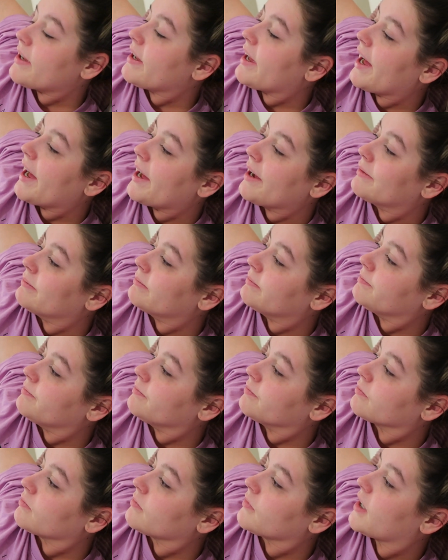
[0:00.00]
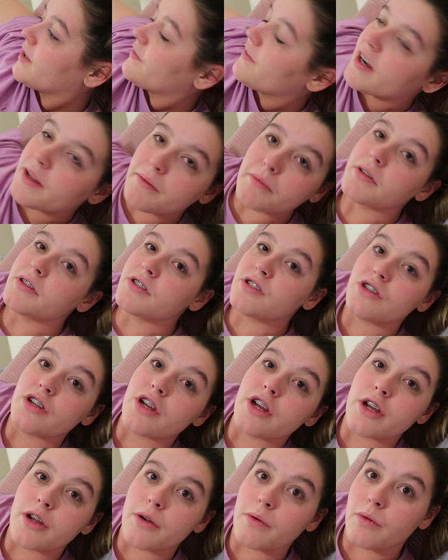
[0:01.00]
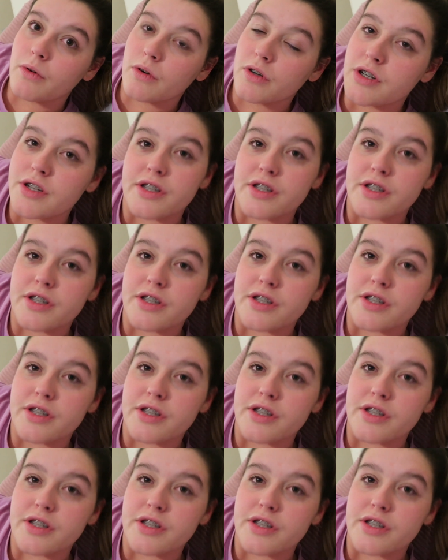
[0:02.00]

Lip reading: If anyone's new or